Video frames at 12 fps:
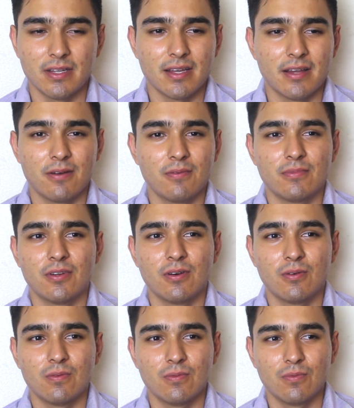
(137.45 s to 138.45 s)
Like, I don't
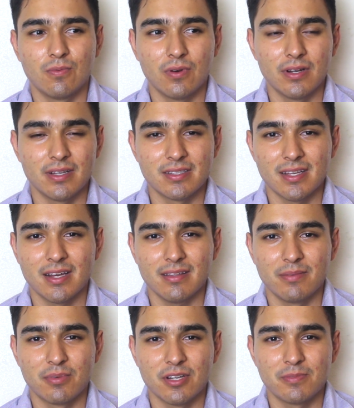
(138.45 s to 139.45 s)
know what
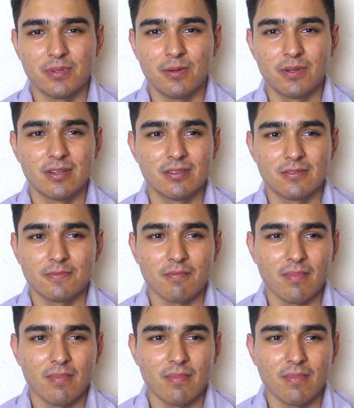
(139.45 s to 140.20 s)
exactly breaks me out, because